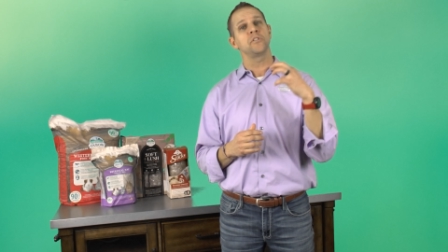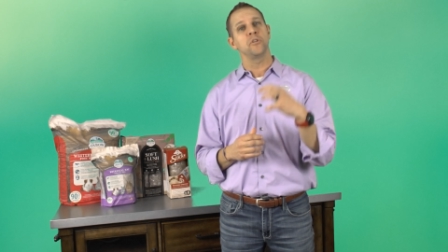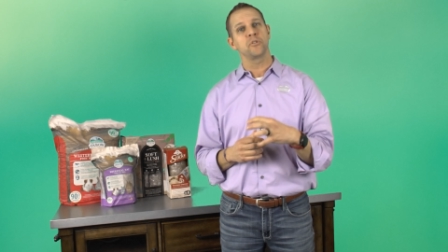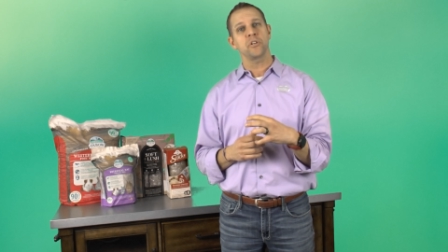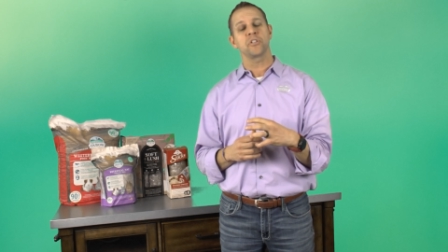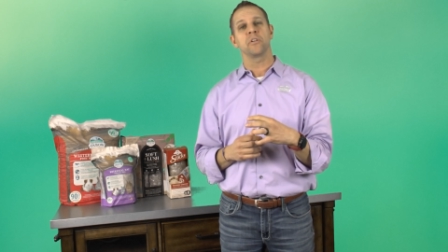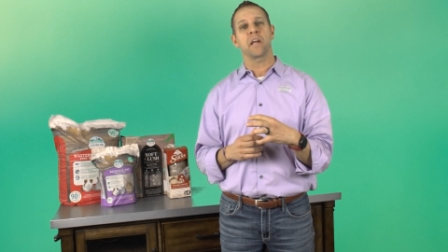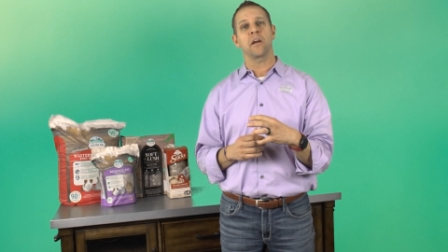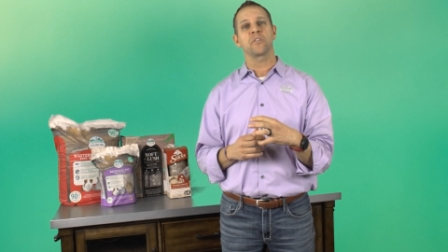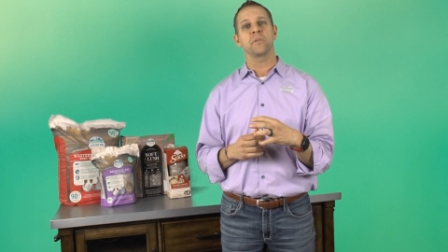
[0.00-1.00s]
as the nutritional
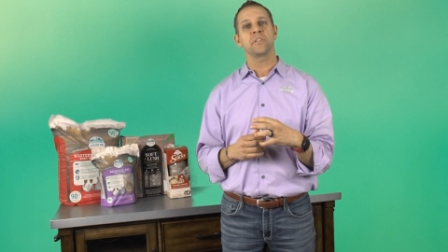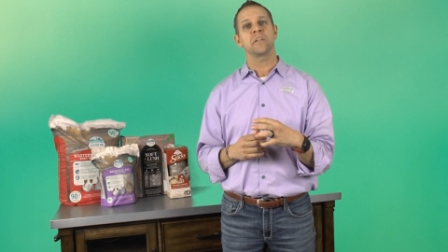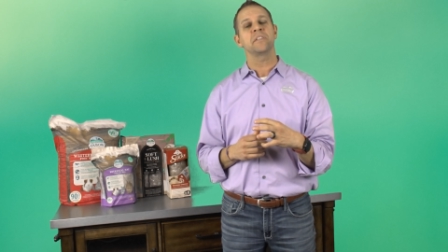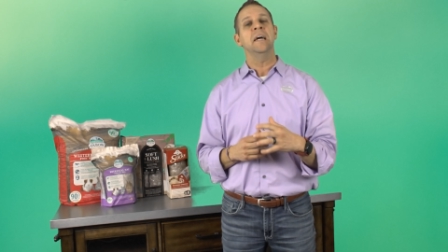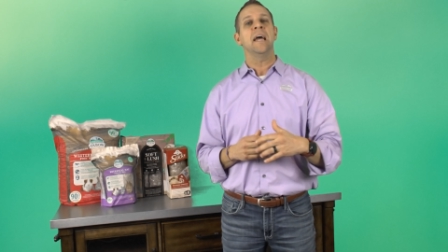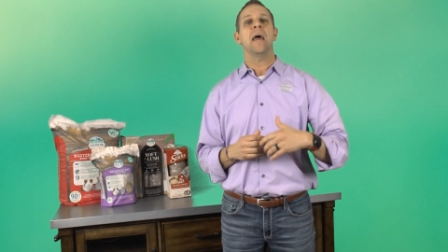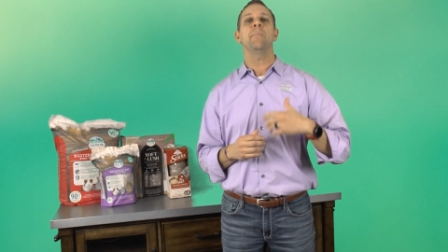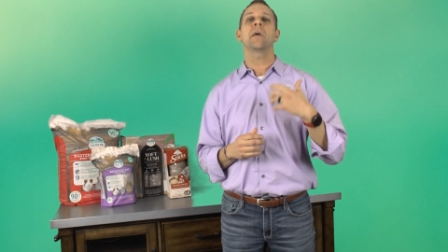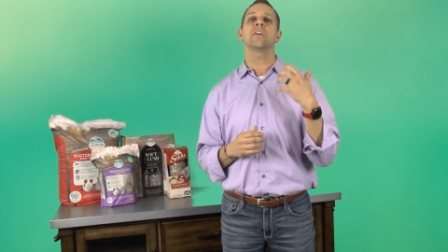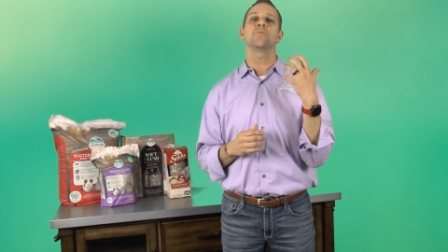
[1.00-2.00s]
characteristics, and
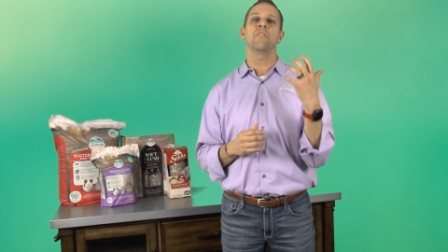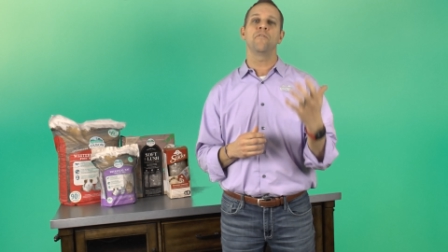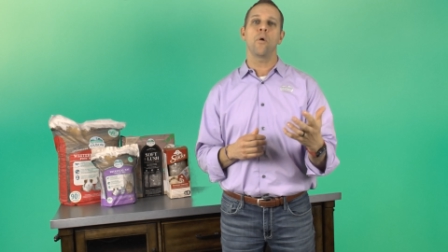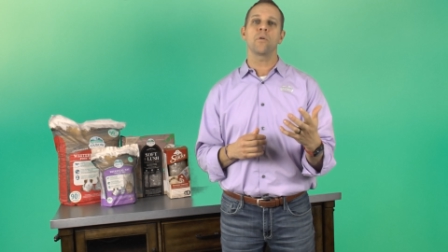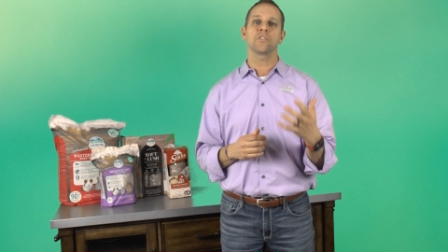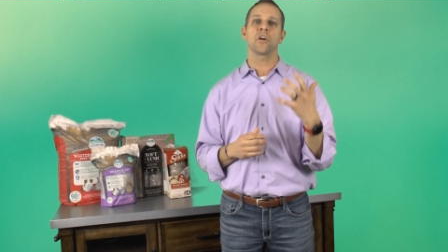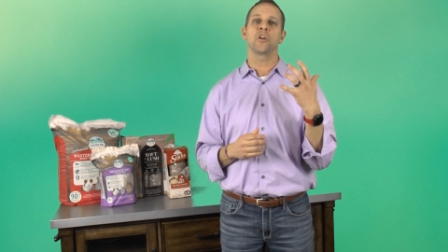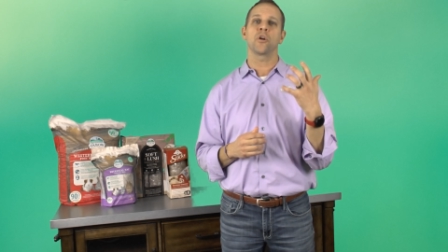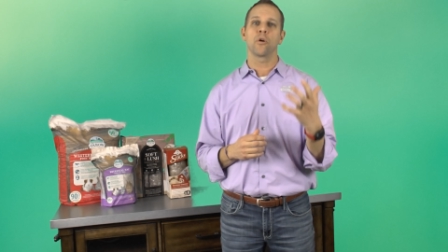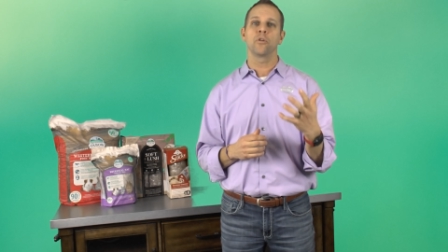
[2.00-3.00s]
because we focus on
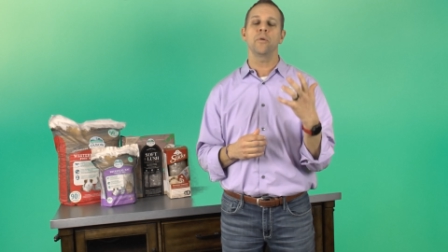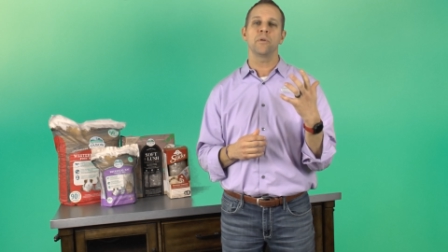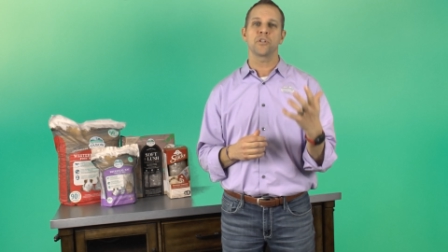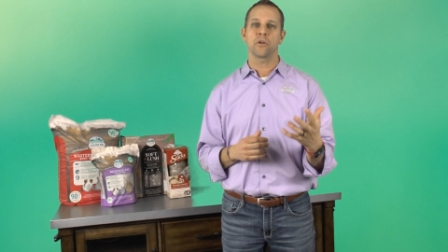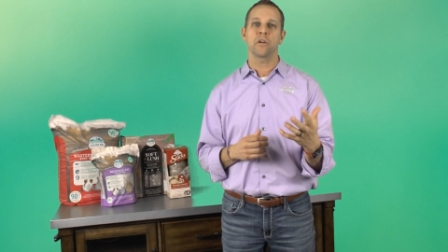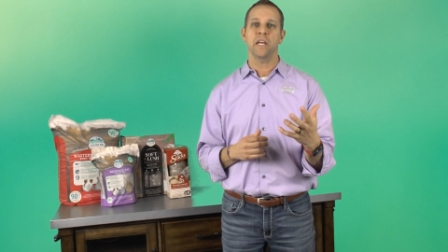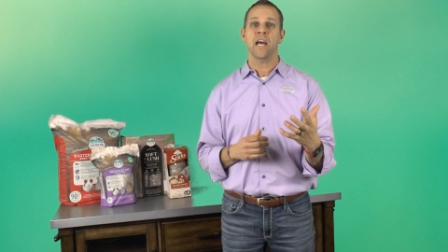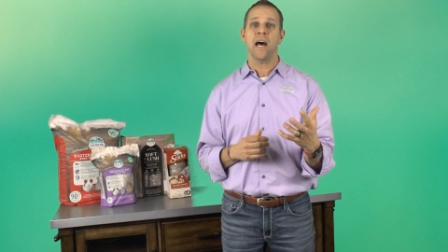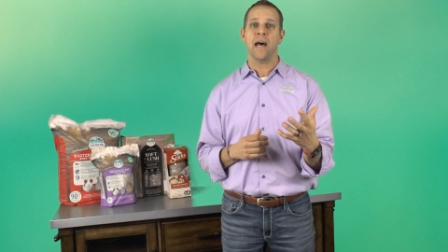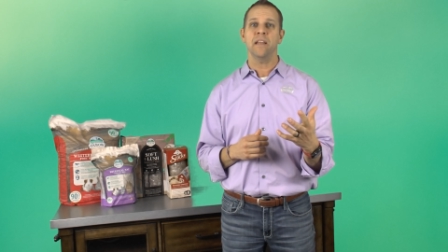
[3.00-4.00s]
an early maturity
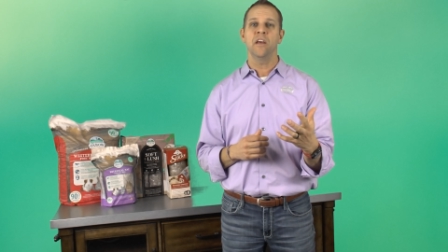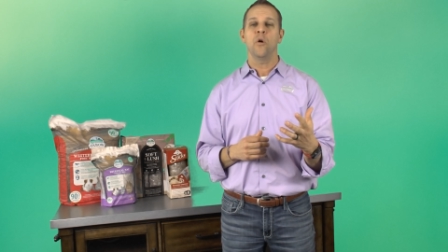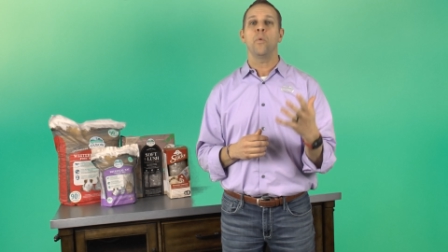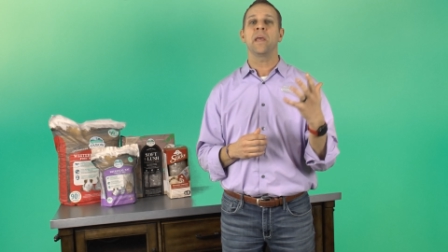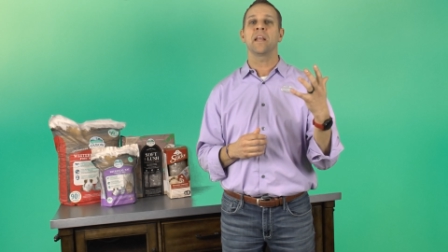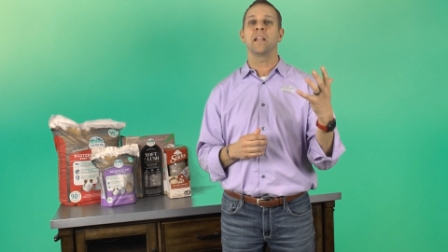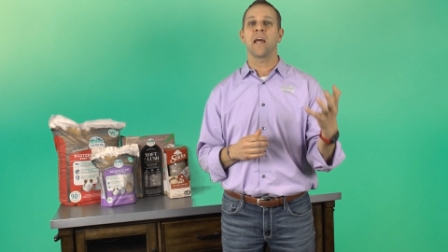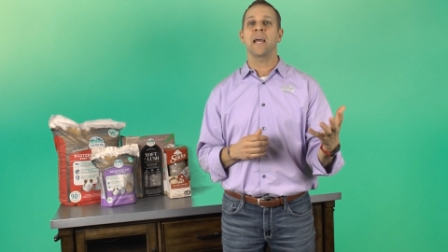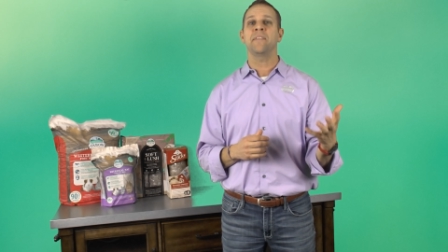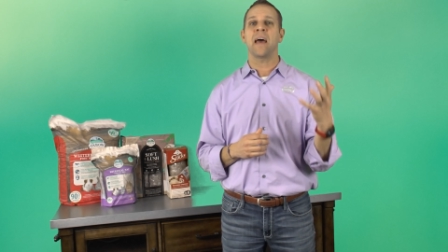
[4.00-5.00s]
cut, we can
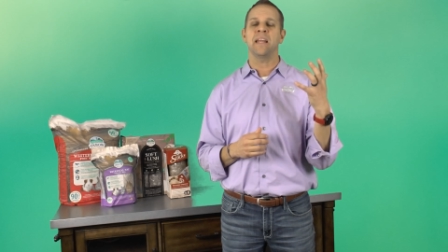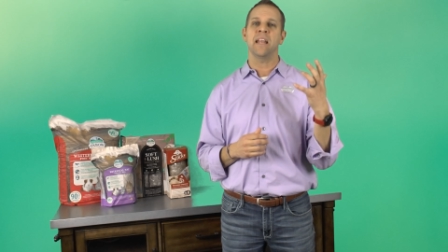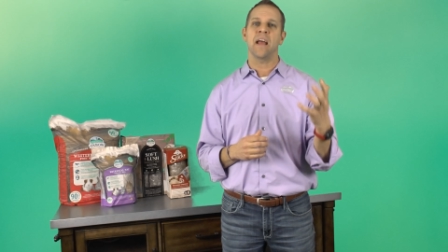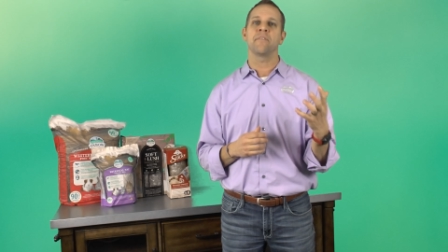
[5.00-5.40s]
align that in